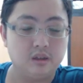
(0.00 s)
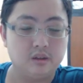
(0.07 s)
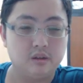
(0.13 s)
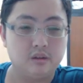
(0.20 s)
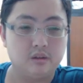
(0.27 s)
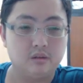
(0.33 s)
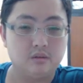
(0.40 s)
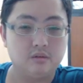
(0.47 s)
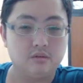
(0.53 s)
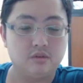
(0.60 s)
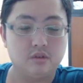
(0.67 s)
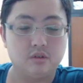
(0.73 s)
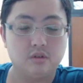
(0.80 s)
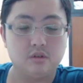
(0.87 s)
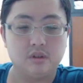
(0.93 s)
And
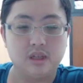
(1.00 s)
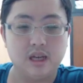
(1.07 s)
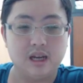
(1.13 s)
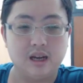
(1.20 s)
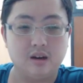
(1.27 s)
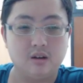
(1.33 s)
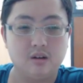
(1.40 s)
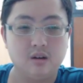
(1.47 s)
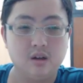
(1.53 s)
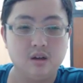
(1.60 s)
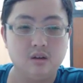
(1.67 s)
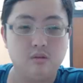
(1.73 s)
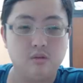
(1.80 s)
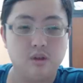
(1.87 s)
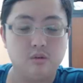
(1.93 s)
for
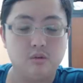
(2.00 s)
now,